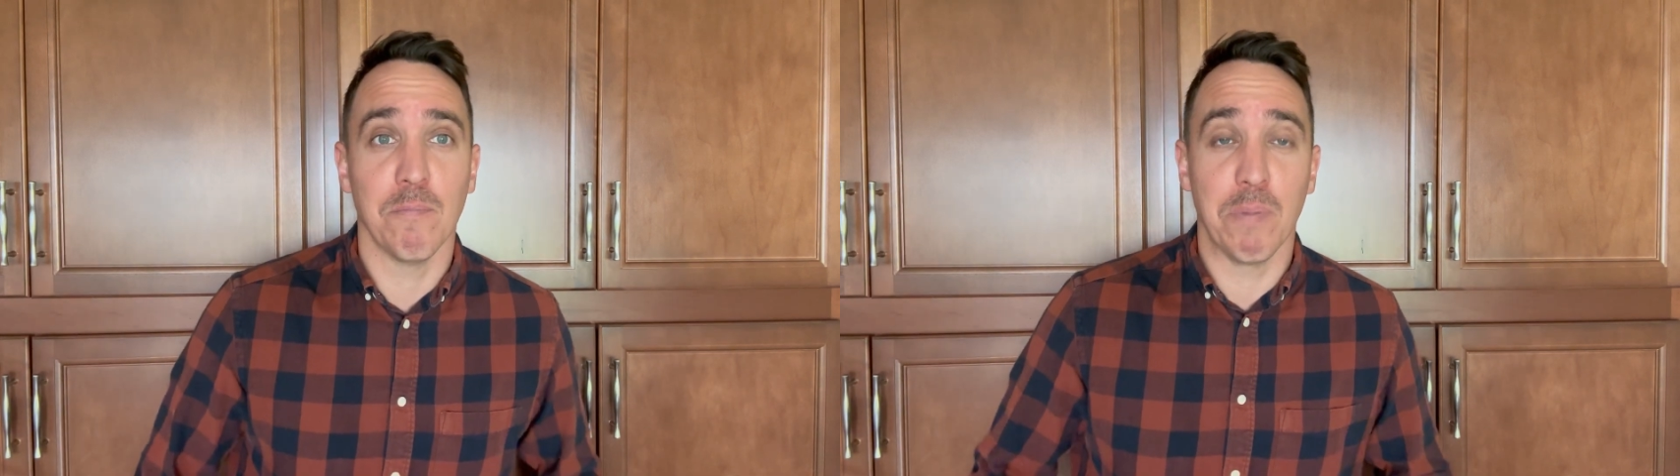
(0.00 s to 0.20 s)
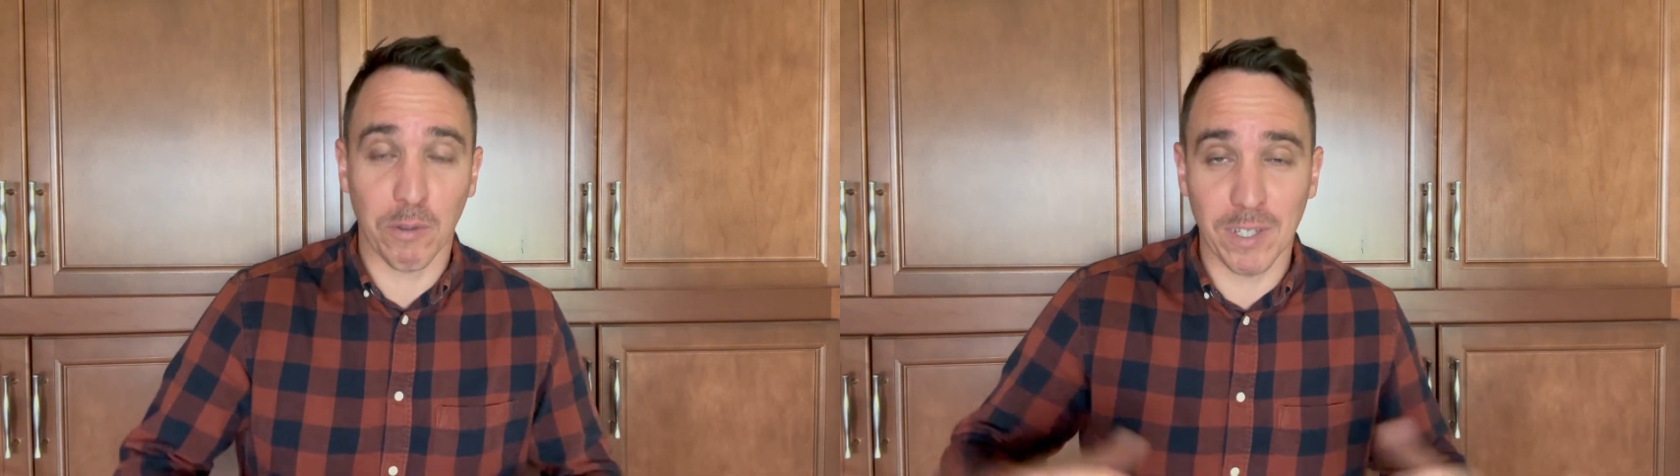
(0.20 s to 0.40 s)

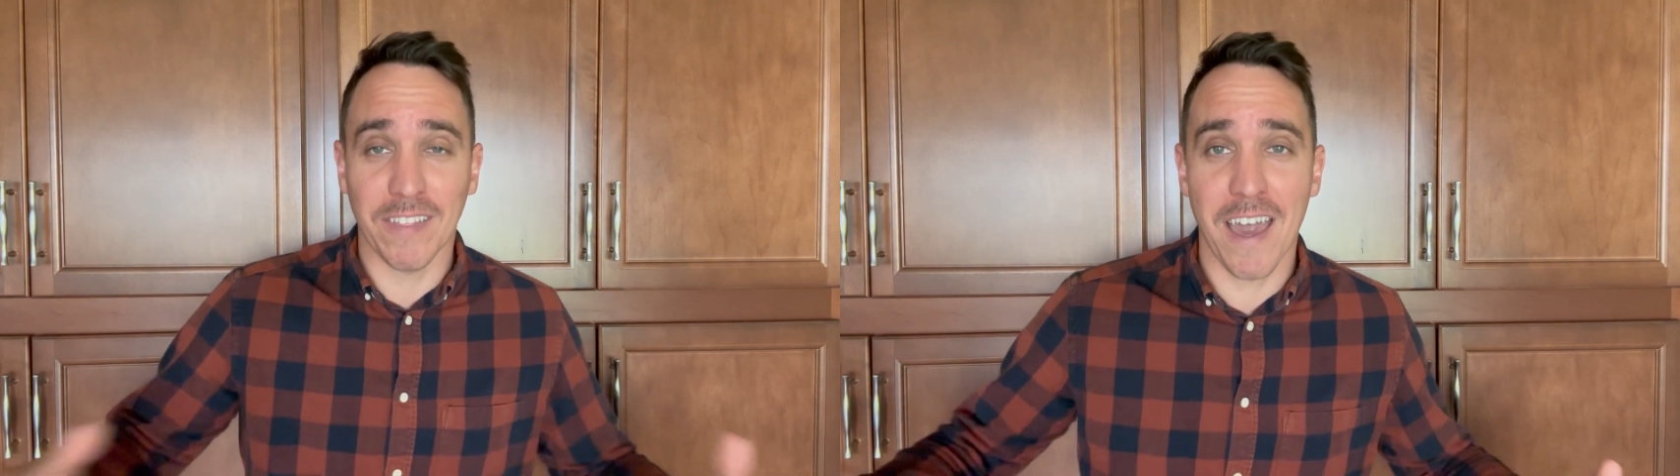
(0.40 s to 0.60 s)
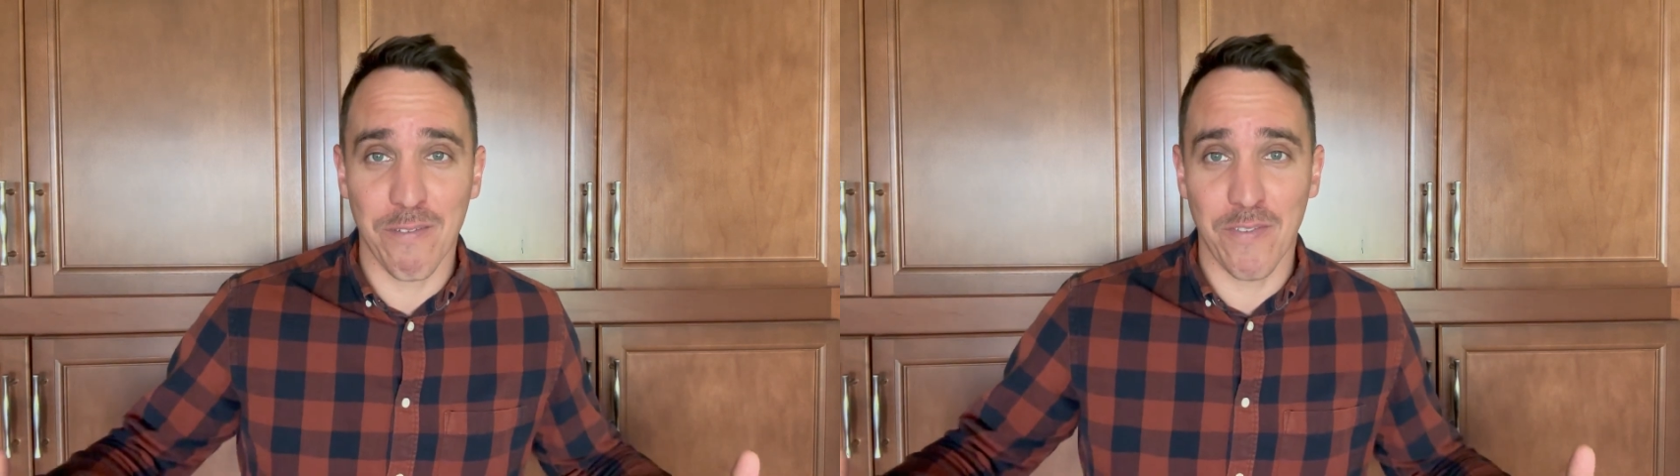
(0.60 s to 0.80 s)
building
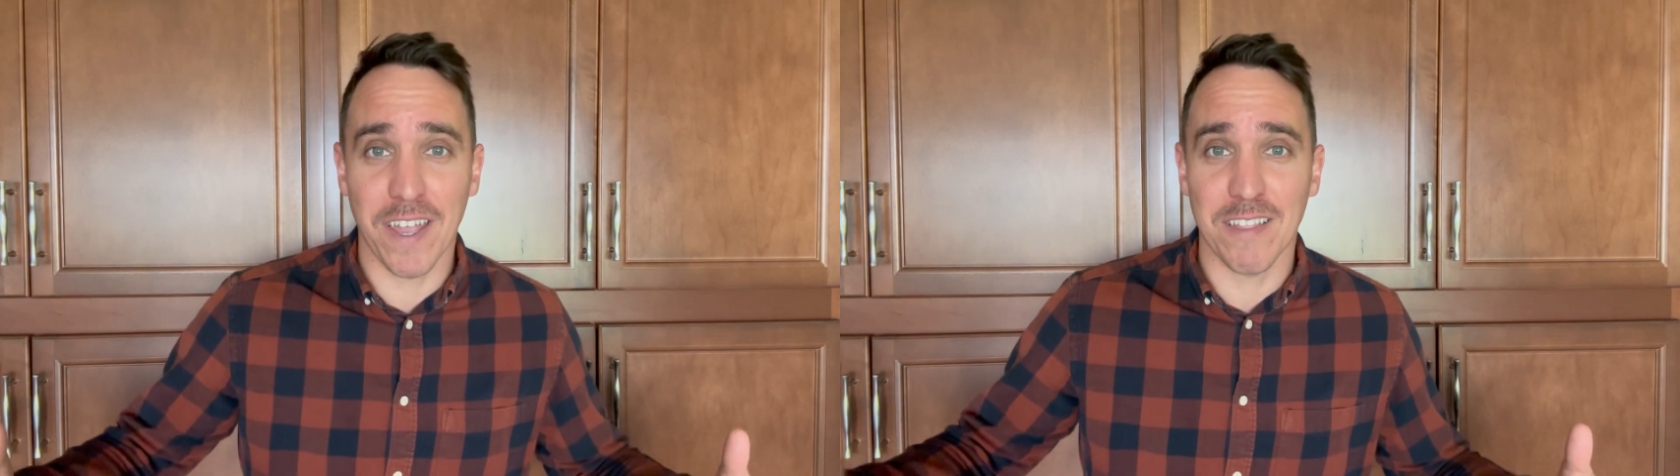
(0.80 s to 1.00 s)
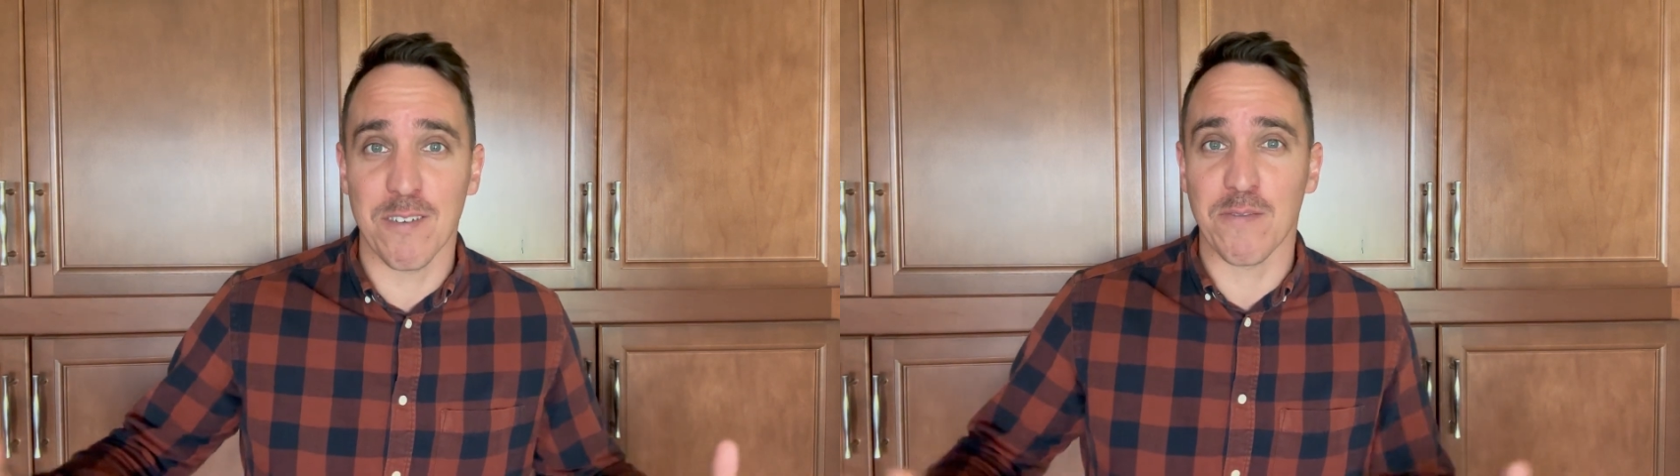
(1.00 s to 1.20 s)
that
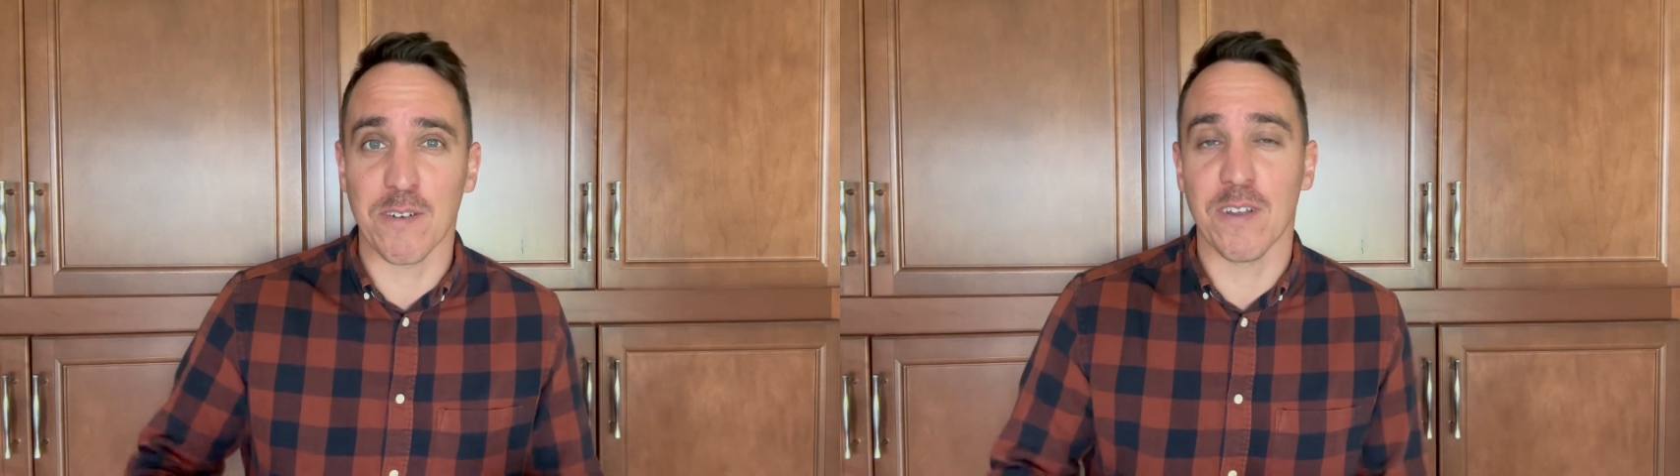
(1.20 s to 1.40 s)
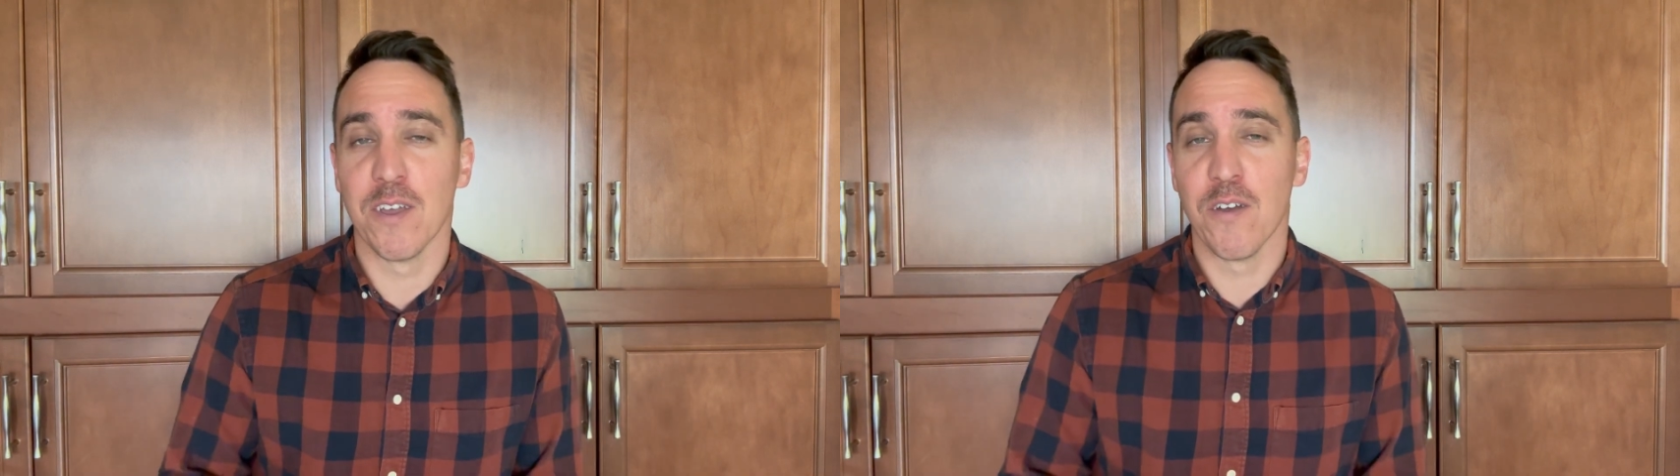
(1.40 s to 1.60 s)
fence
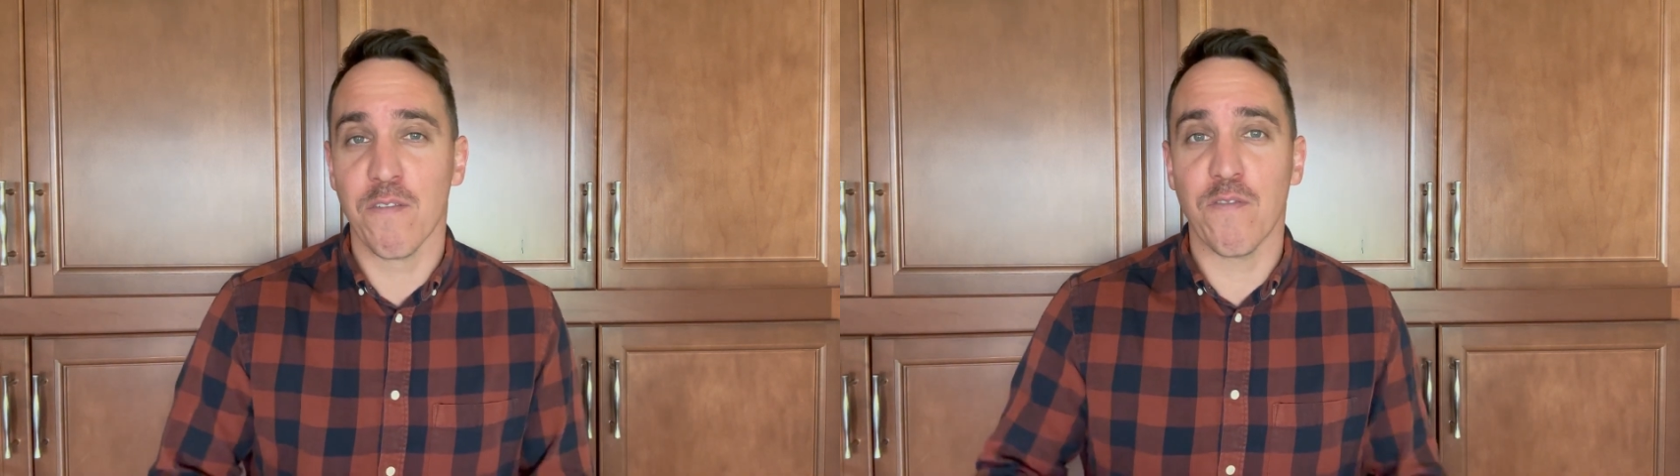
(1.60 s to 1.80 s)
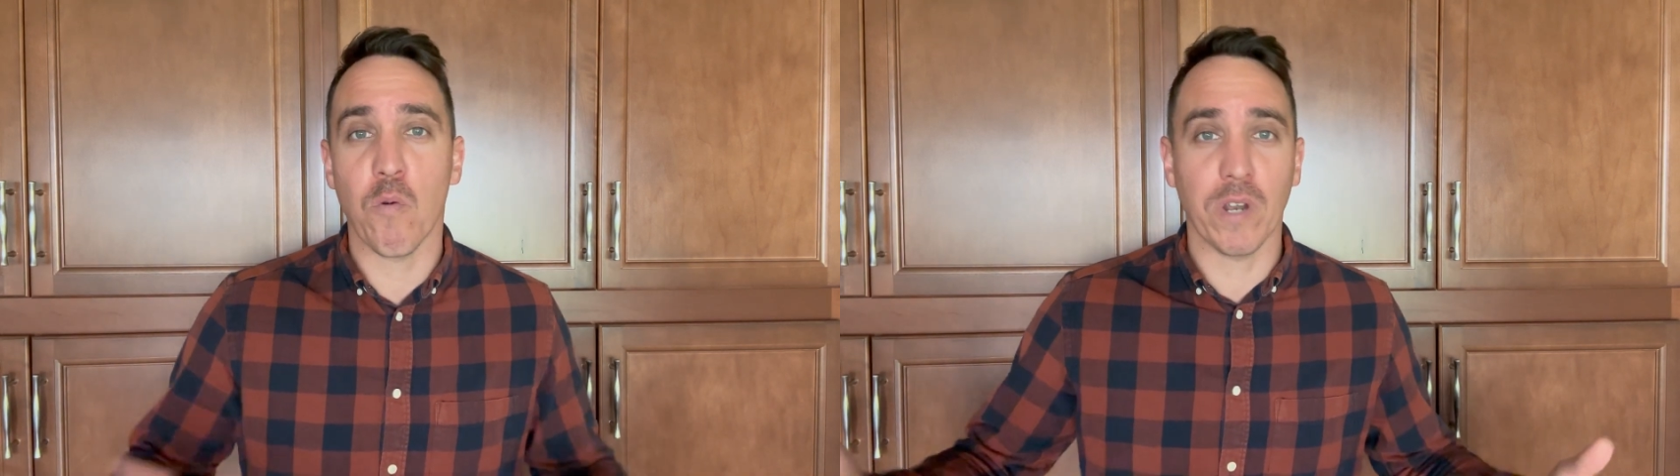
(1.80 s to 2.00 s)
over
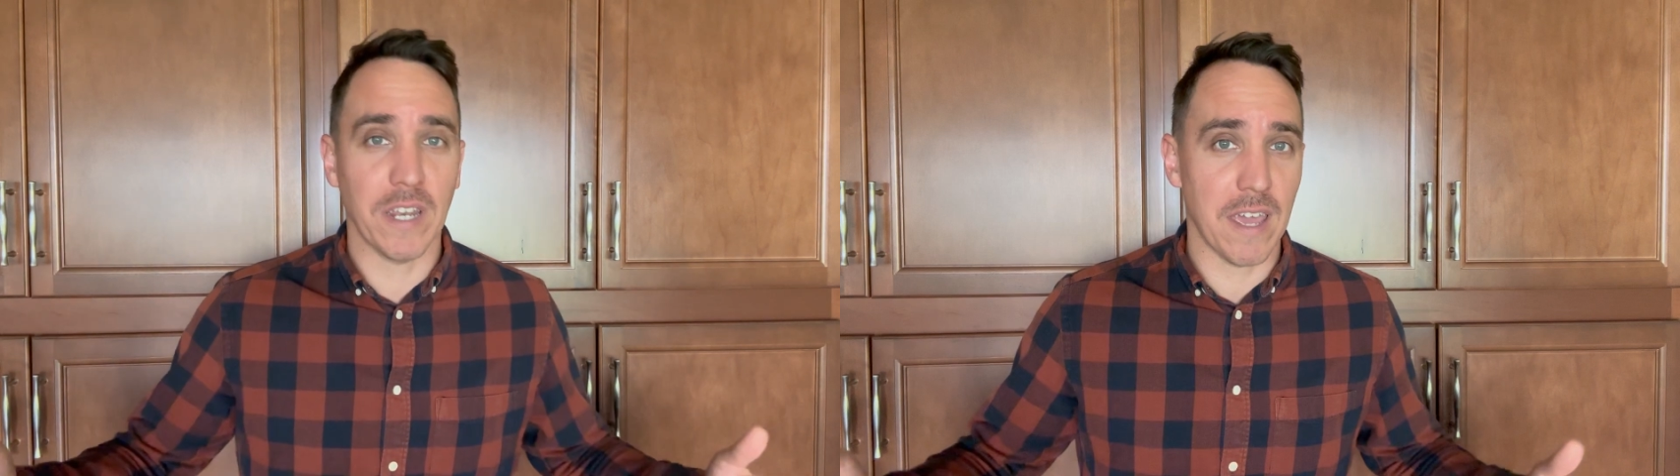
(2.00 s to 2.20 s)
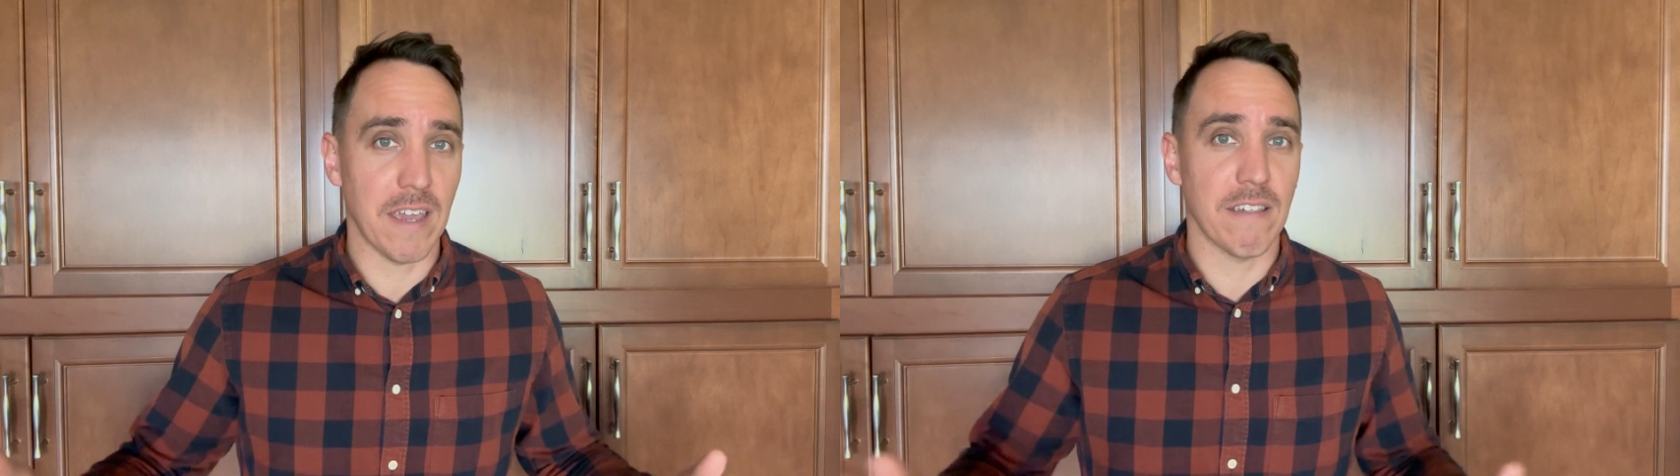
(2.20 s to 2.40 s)
40
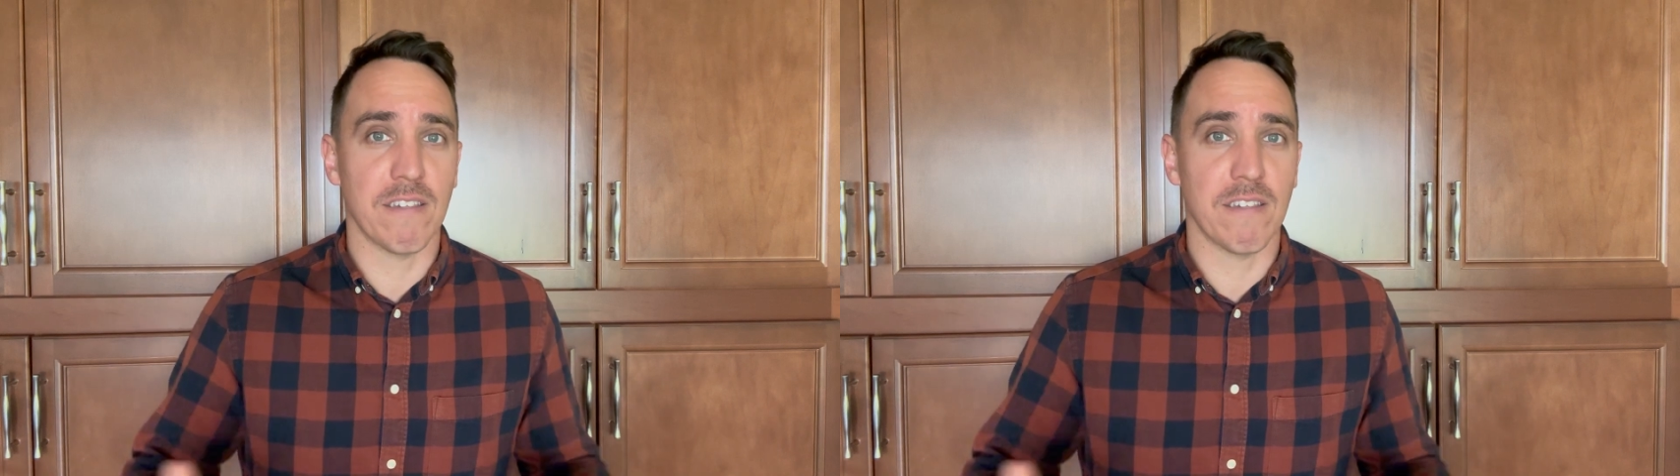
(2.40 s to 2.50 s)
days.